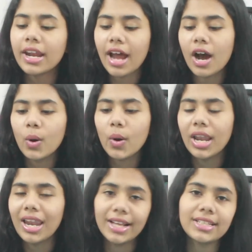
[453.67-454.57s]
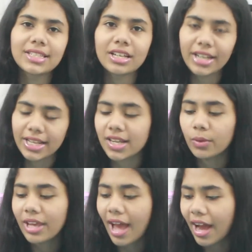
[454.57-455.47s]
Now let's test
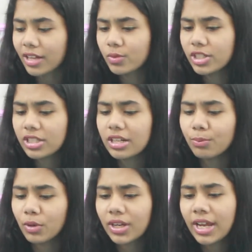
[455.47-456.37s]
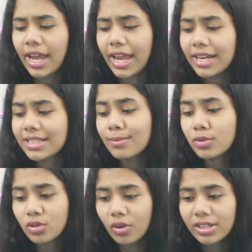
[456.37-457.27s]
out the hacks. We're just gonna put in
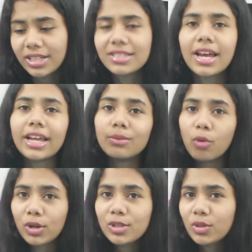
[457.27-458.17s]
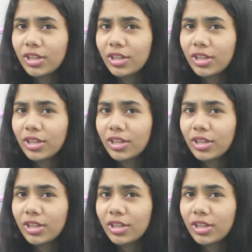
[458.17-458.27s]
some salt inside the bottle.